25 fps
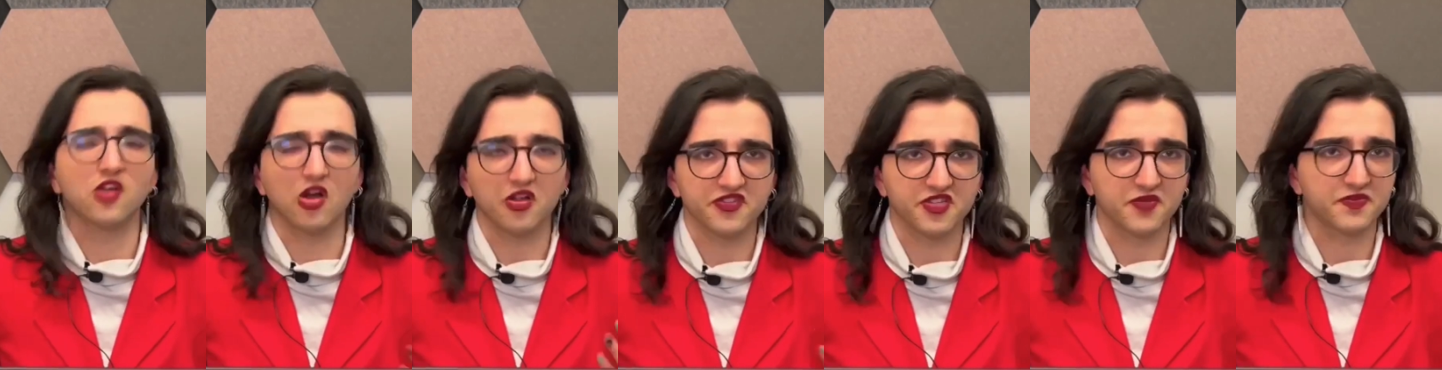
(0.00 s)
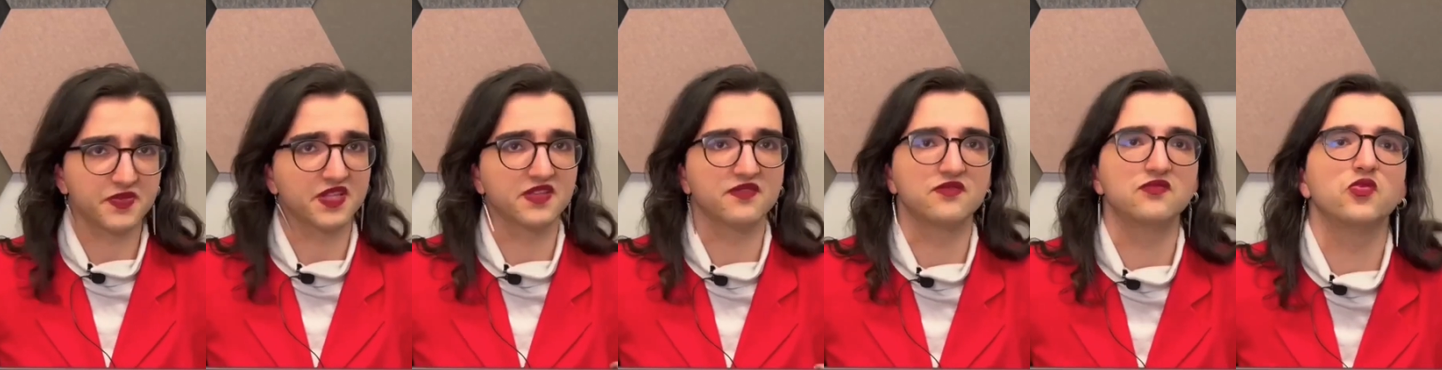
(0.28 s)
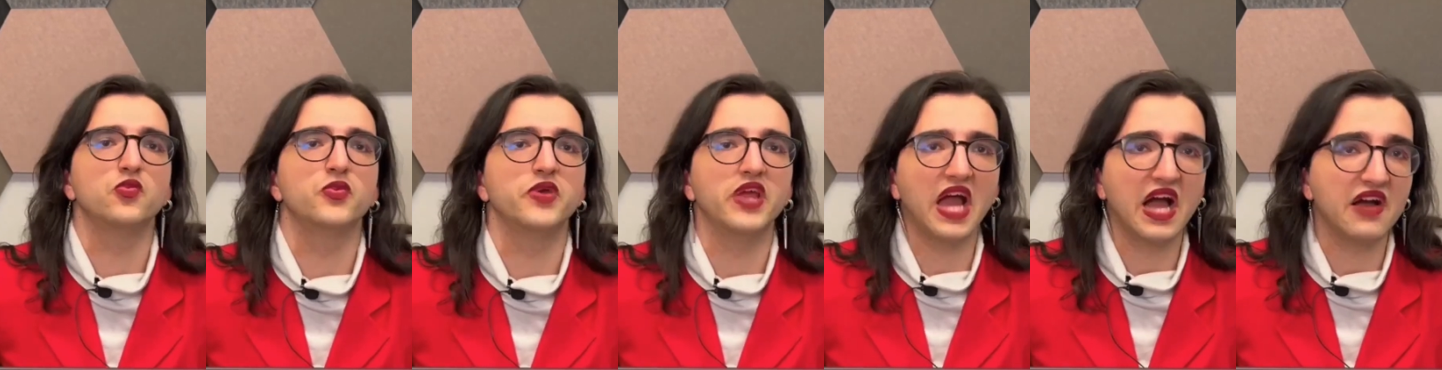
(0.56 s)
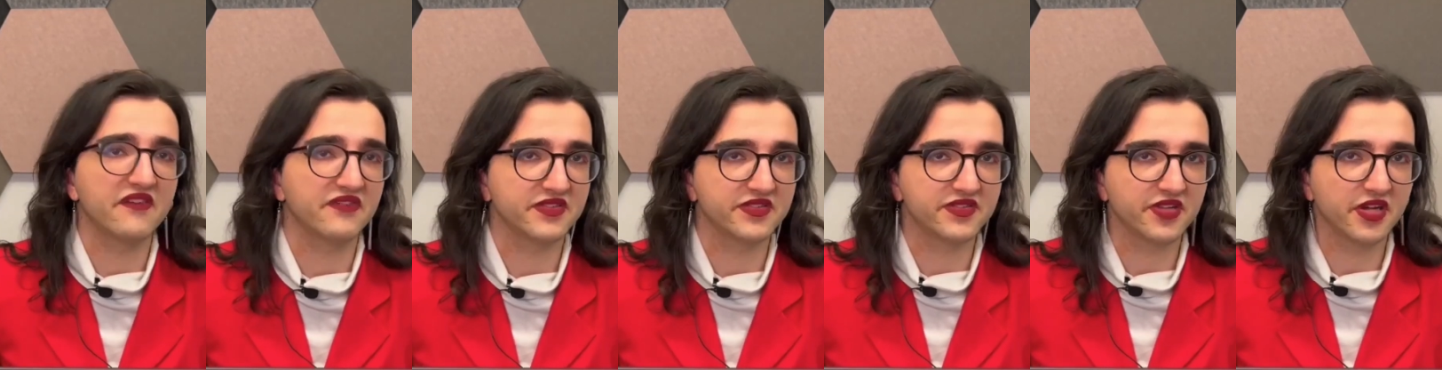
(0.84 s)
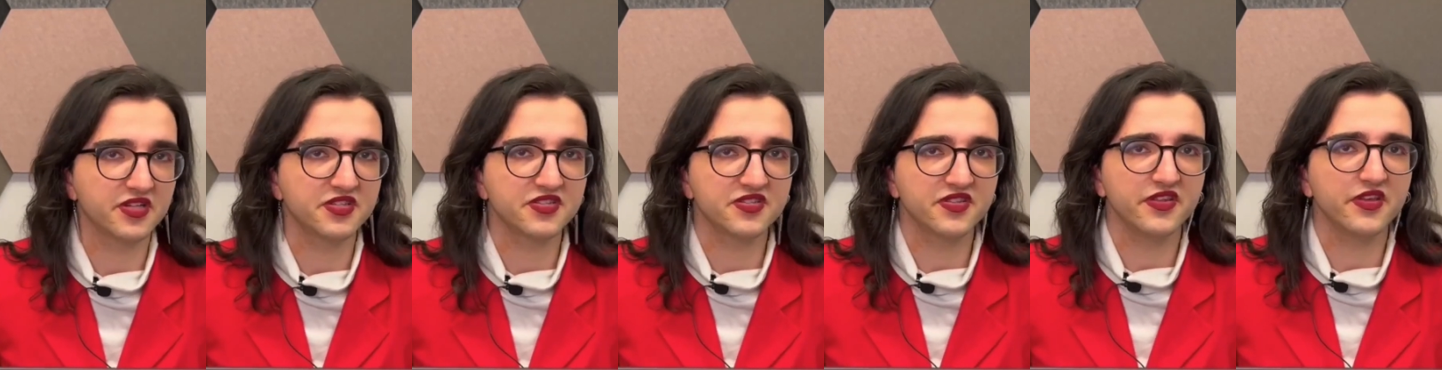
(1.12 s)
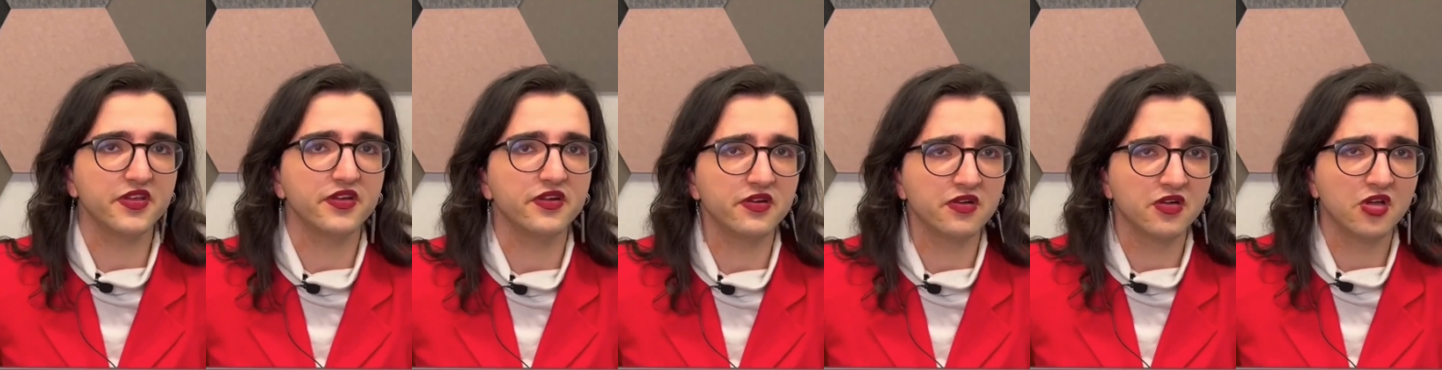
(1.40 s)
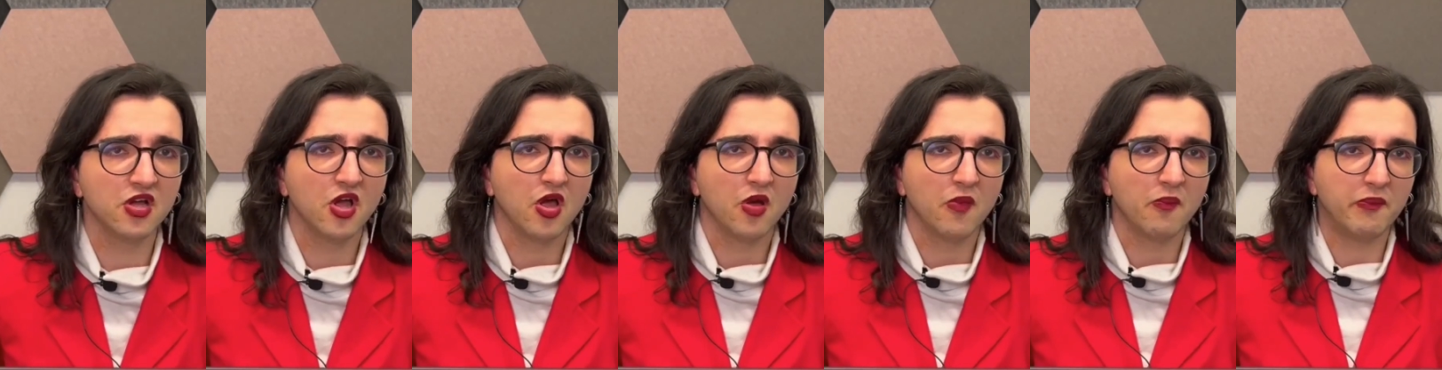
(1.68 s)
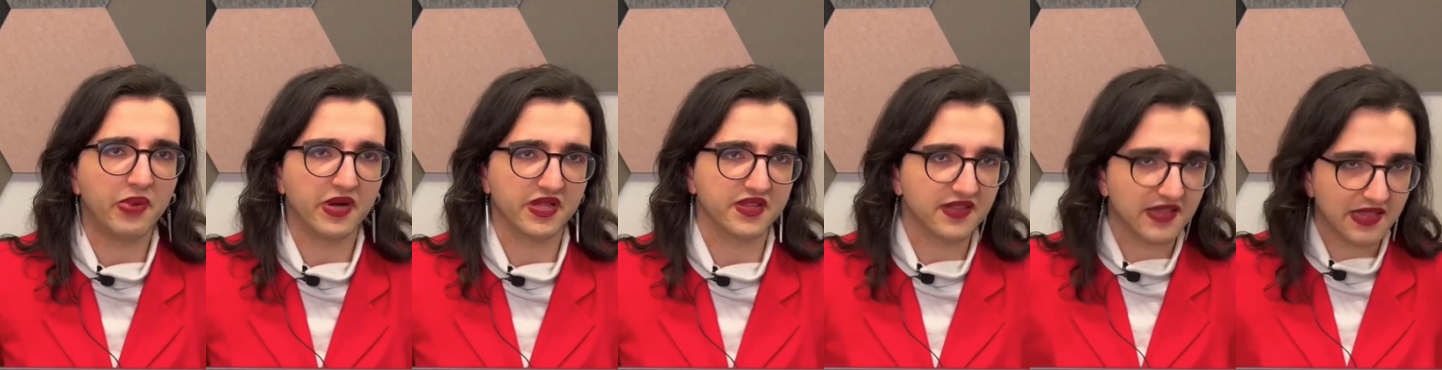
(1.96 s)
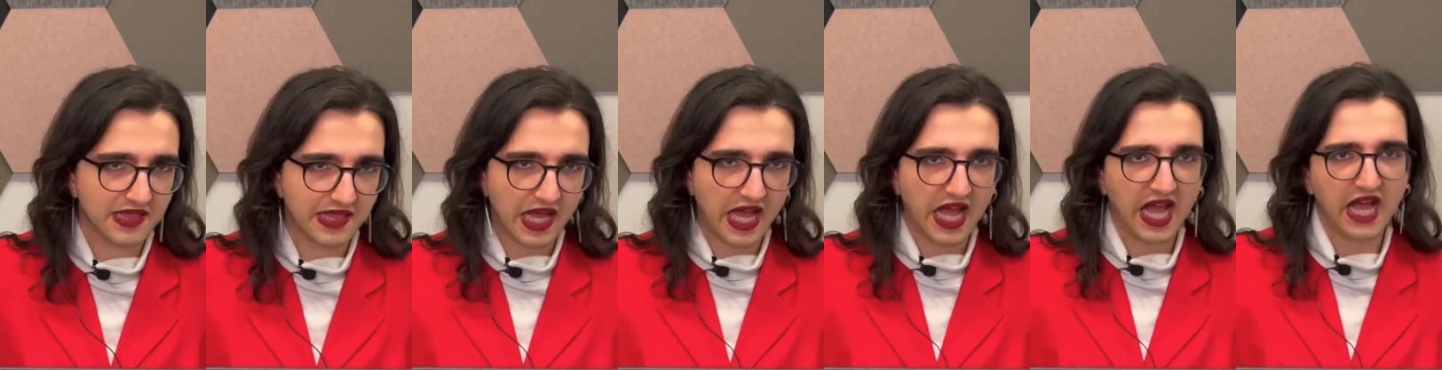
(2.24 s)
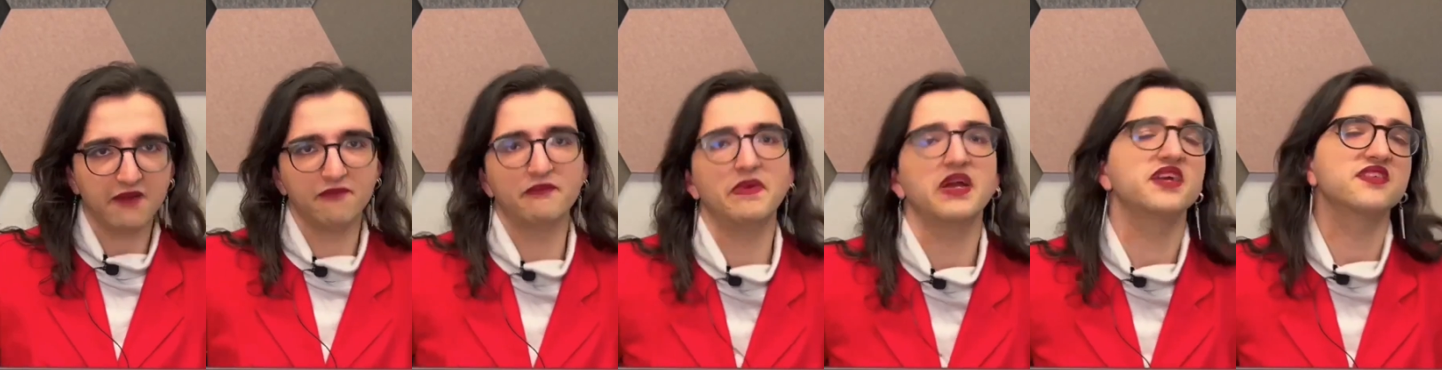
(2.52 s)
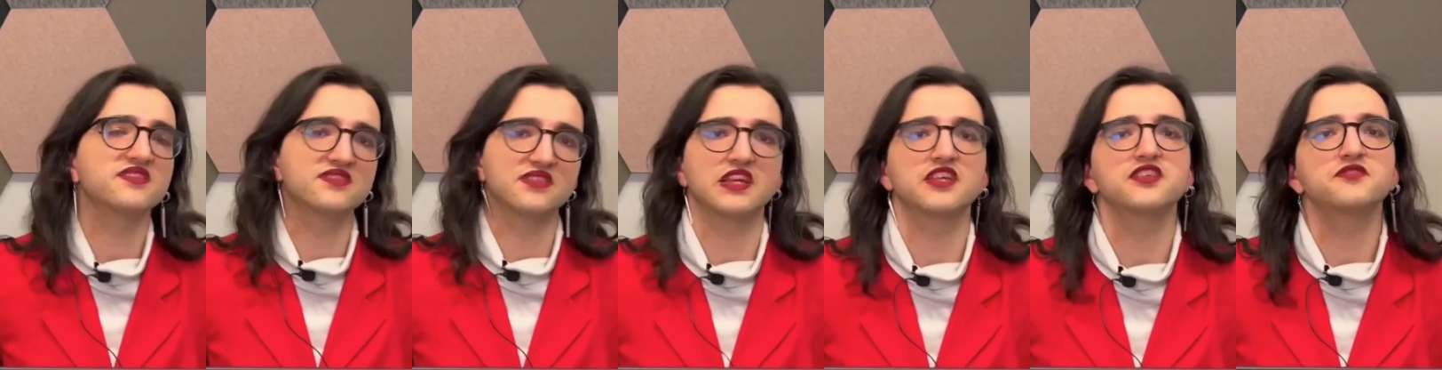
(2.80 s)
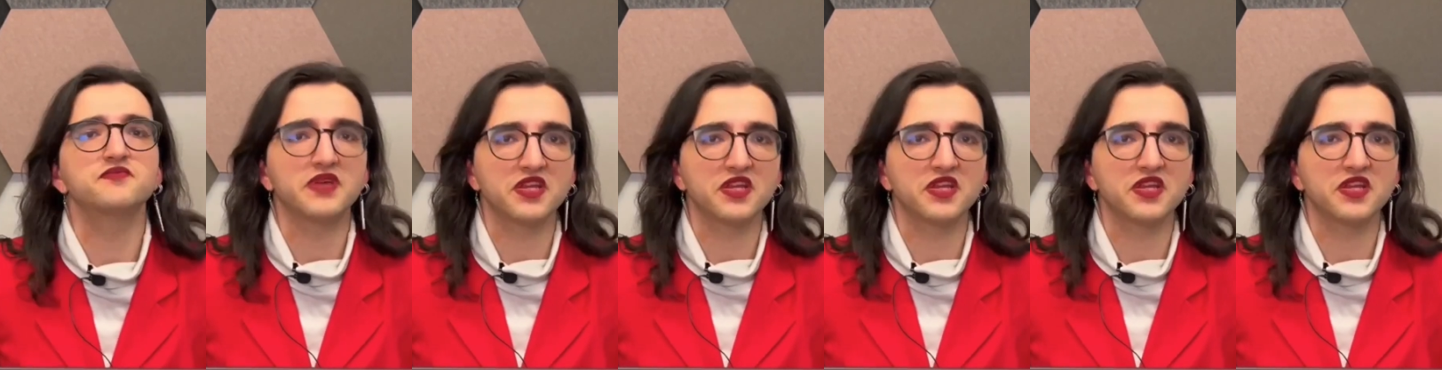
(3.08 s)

concepts that we haven't touched here, but let's,